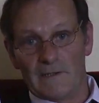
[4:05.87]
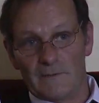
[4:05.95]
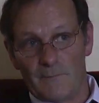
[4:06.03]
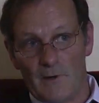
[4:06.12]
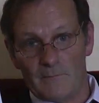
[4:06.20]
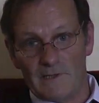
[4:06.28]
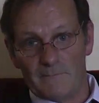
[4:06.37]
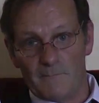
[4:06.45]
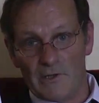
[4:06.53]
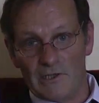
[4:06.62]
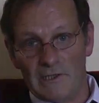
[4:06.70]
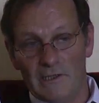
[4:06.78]
who paid the
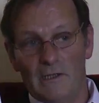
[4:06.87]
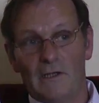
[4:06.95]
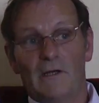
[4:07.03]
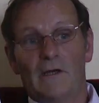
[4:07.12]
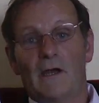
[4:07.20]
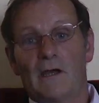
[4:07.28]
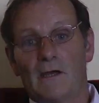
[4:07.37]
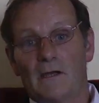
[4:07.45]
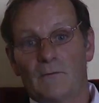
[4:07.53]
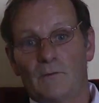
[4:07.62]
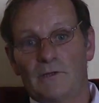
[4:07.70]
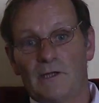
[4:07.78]
public money
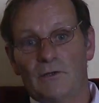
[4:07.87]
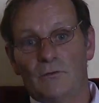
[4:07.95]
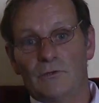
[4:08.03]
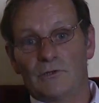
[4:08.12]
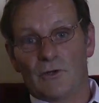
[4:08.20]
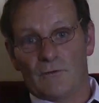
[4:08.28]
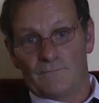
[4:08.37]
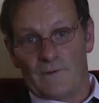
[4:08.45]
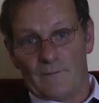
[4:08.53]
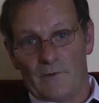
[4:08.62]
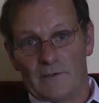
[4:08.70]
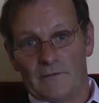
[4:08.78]
when they knew the Turf
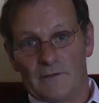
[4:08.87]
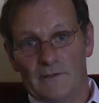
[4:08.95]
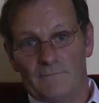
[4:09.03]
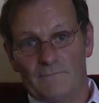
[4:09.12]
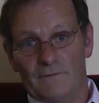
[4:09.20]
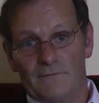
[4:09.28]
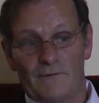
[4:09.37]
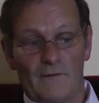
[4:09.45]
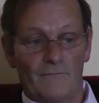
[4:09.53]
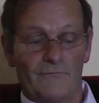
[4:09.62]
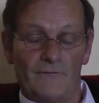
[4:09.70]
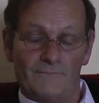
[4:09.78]
Club weren't delivering the
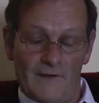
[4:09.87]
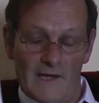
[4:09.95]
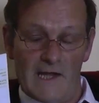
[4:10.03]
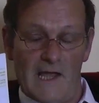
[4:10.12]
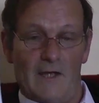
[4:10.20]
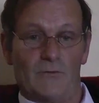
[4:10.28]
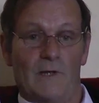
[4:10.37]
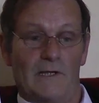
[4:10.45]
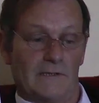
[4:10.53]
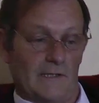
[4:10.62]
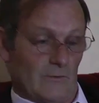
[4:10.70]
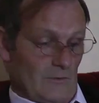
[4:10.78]
services, they had
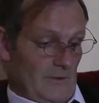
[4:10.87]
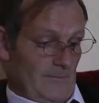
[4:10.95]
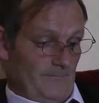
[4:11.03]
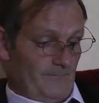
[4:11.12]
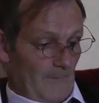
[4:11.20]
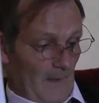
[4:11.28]
went out.